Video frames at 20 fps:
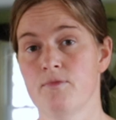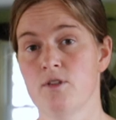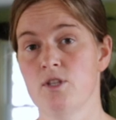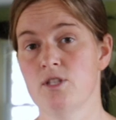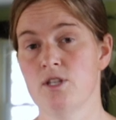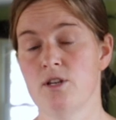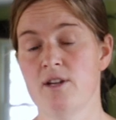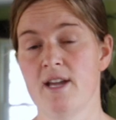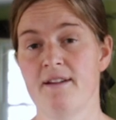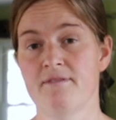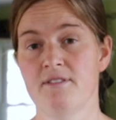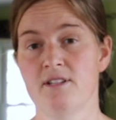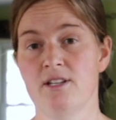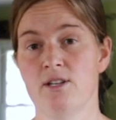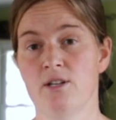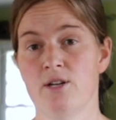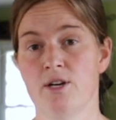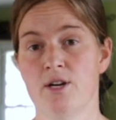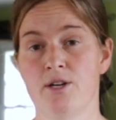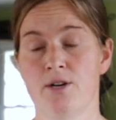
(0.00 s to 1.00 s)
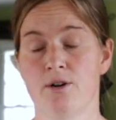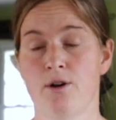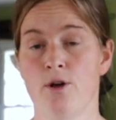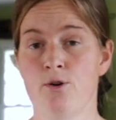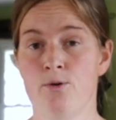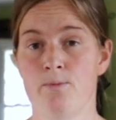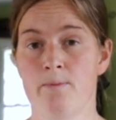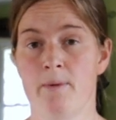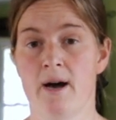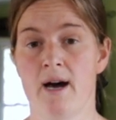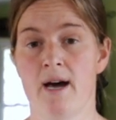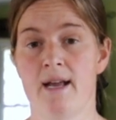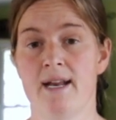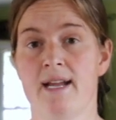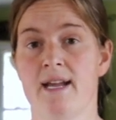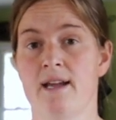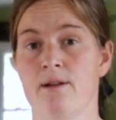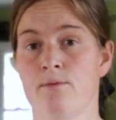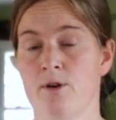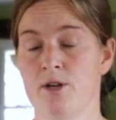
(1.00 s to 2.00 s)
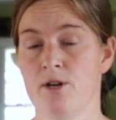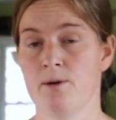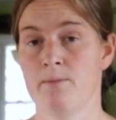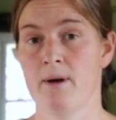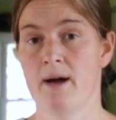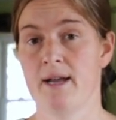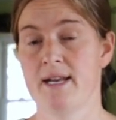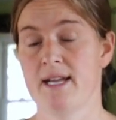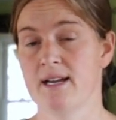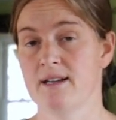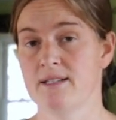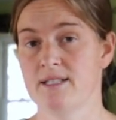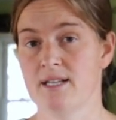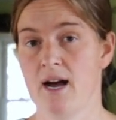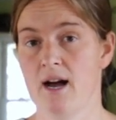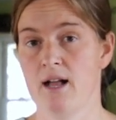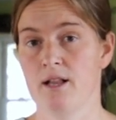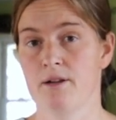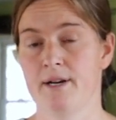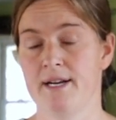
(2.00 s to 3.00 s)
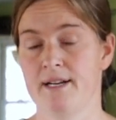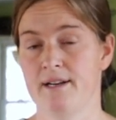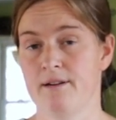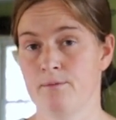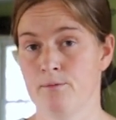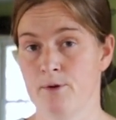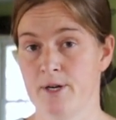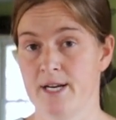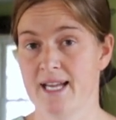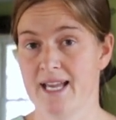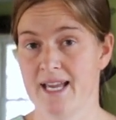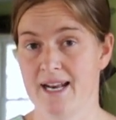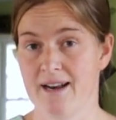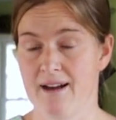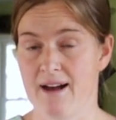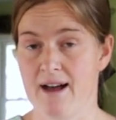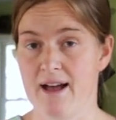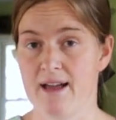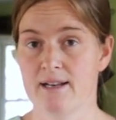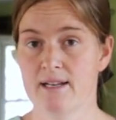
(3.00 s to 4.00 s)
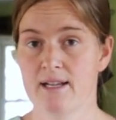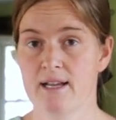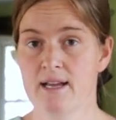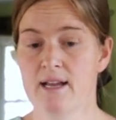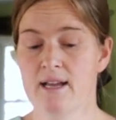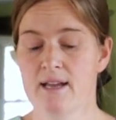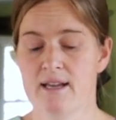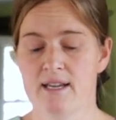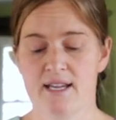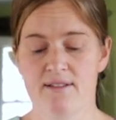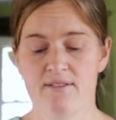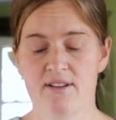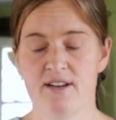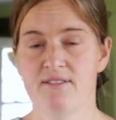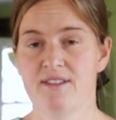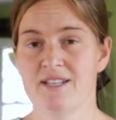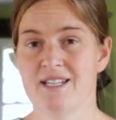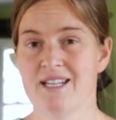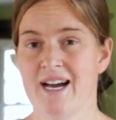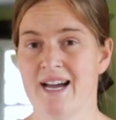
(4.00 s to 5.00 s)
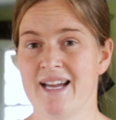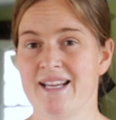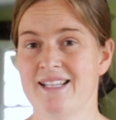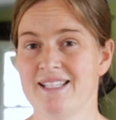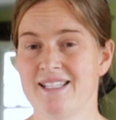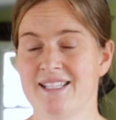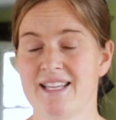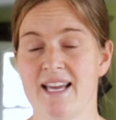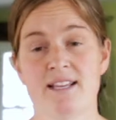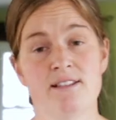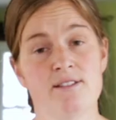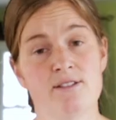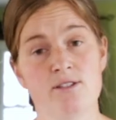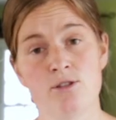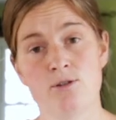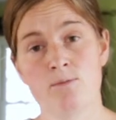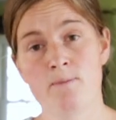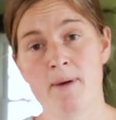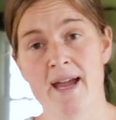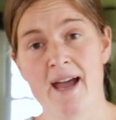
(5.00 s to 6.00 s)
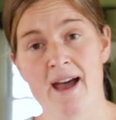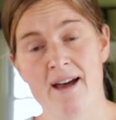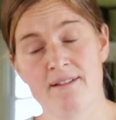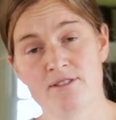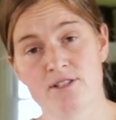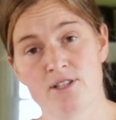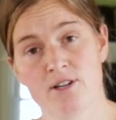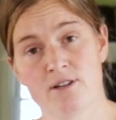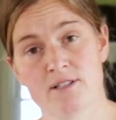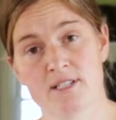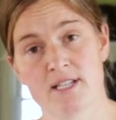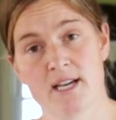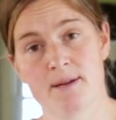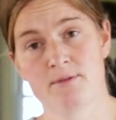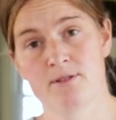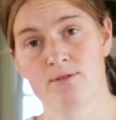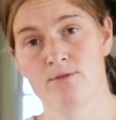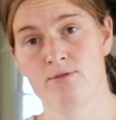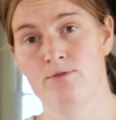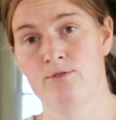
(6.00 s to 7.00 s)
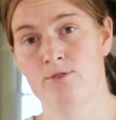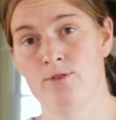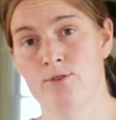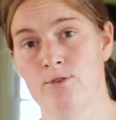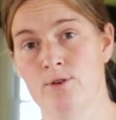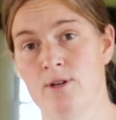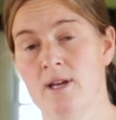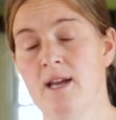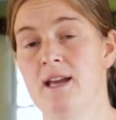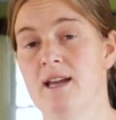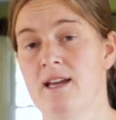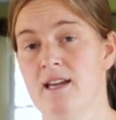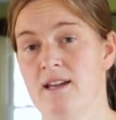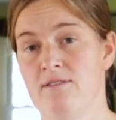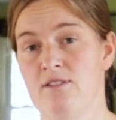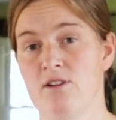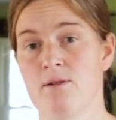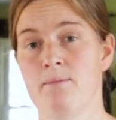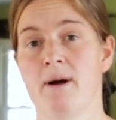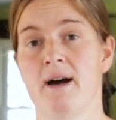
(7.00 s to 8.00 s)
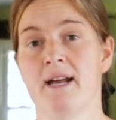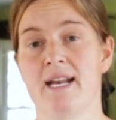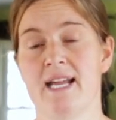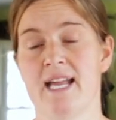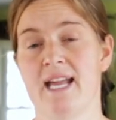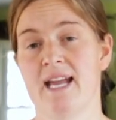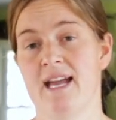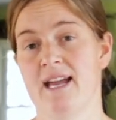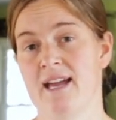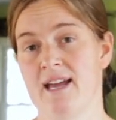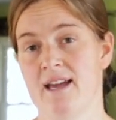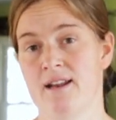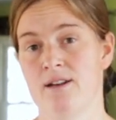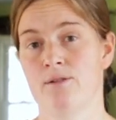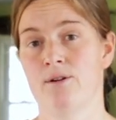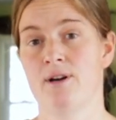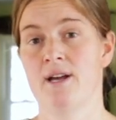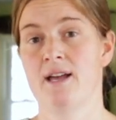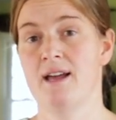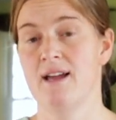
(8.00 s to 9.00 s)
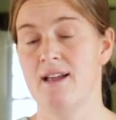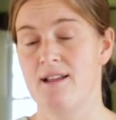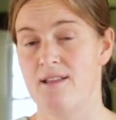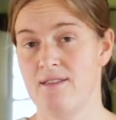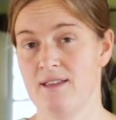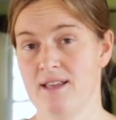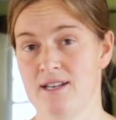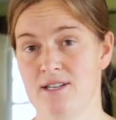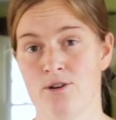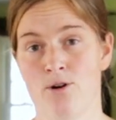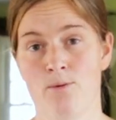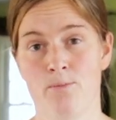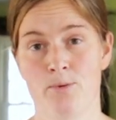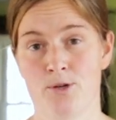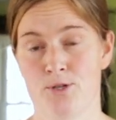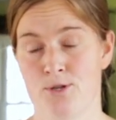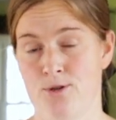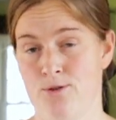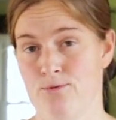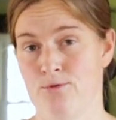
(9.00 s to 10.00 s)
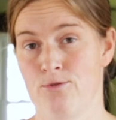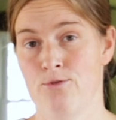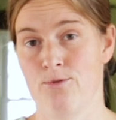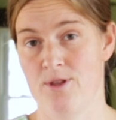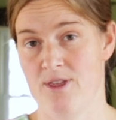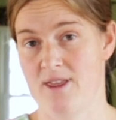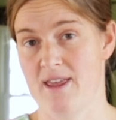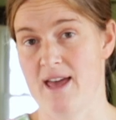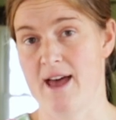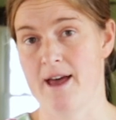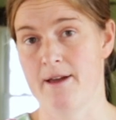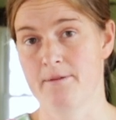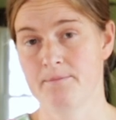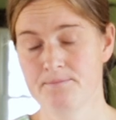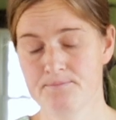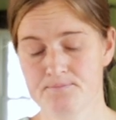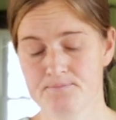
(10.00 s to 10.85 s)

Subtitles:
so you have to learn your own body and what your body can tolerate and what it cannot. Even if the diet says you may have certain types of food, if your body can't handle it, then don't push through with that.